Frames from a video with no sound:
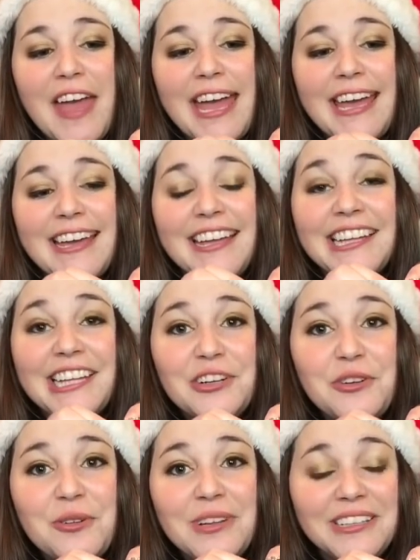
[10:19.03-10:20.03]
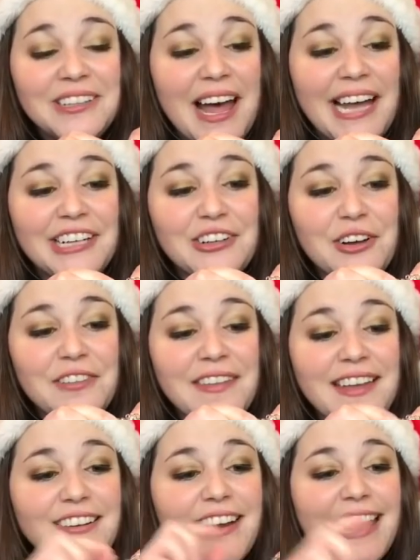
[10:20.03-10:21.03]
a little lion on
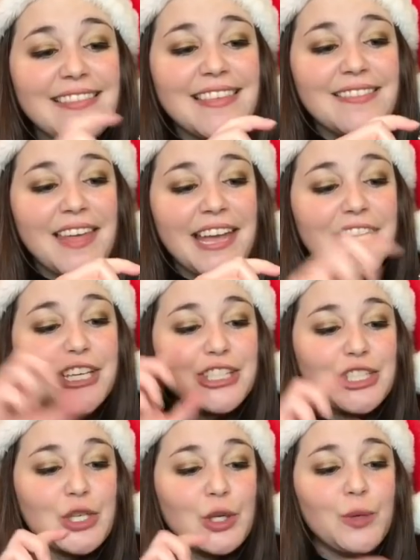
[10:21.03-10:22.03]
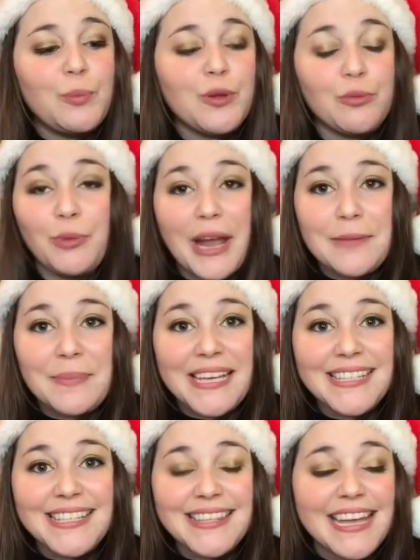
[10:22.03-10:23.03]
there and then like a tube with red
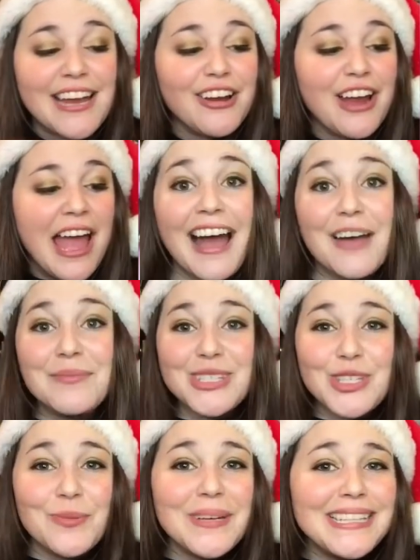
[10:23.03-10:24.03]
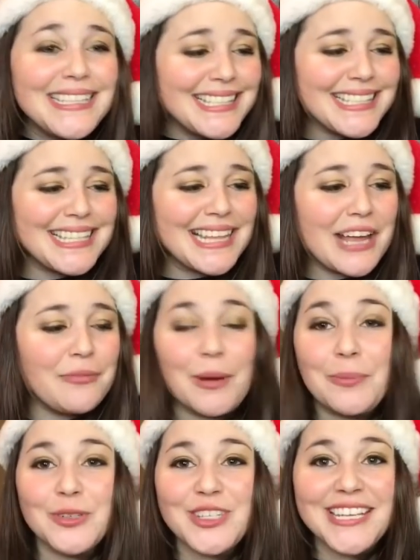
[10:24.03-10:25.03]
beads in there. I'm assuming this is to like
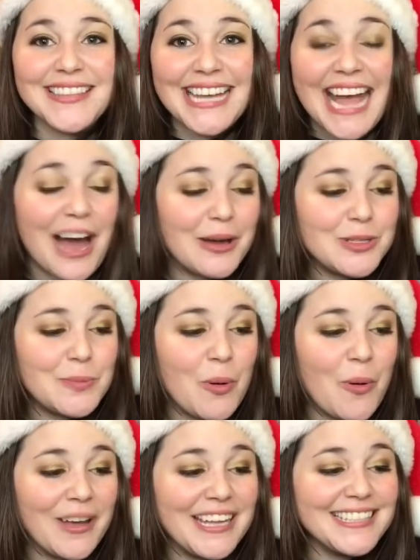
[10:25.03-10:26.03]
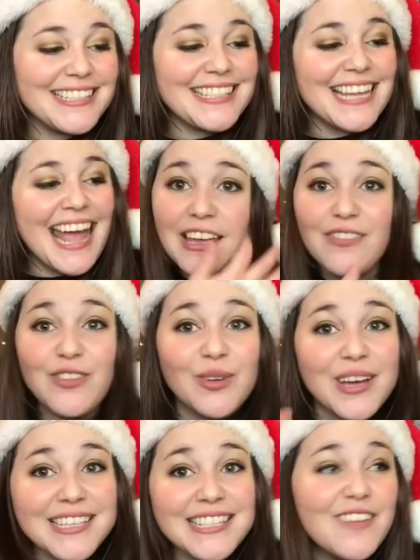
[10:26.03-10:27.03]
represent the house points. If you
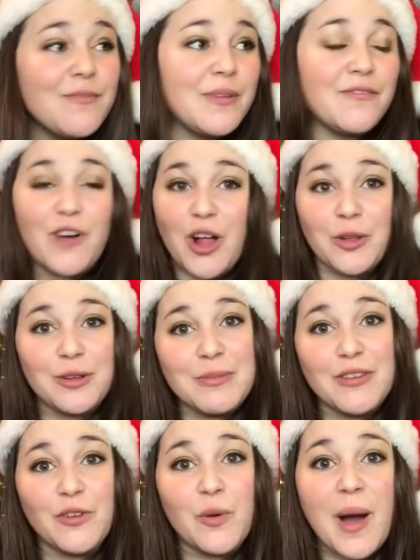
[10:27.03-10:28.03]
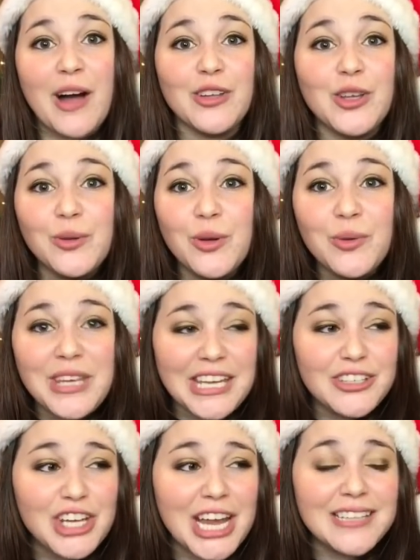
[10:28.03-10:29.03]
guys have been following me for a while, you know
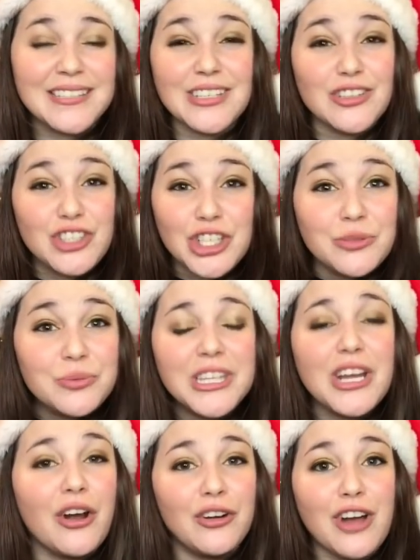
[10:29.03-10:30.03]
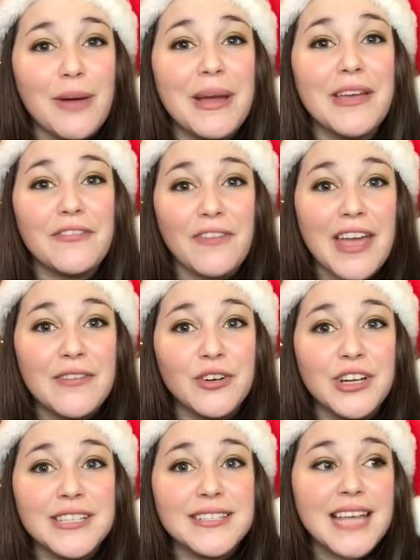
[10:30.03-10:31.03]
keychains generally are not my
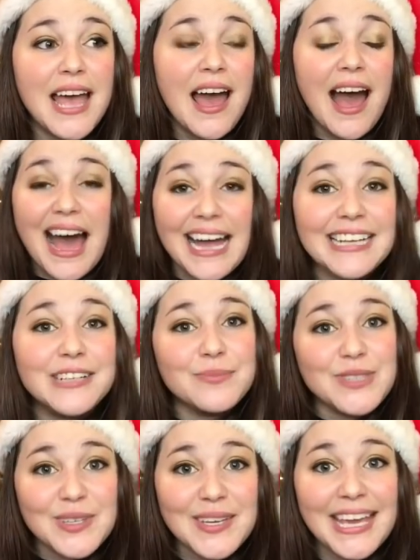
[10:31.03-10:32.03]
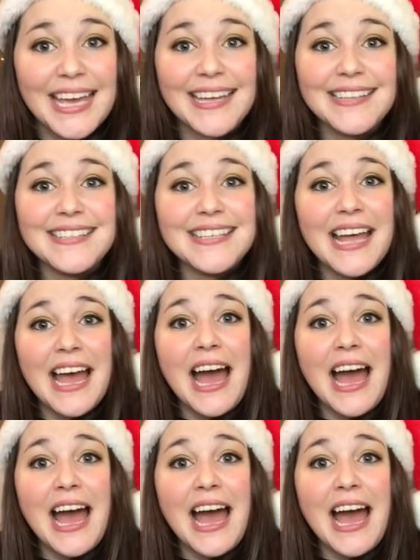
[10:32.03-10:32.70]
favorite item to get,